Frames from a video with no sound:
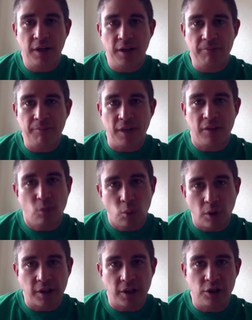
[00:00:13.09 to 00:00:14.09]
and the
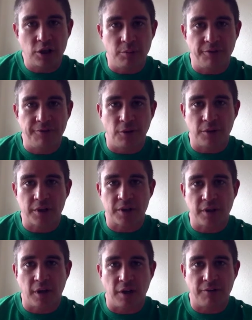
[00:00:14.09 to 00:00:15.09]
work that you should be focusing
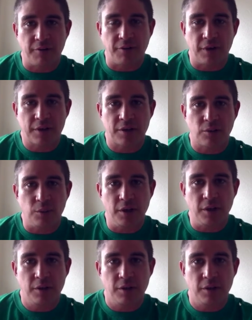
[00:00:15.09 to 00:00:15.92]
on for the rest of the week.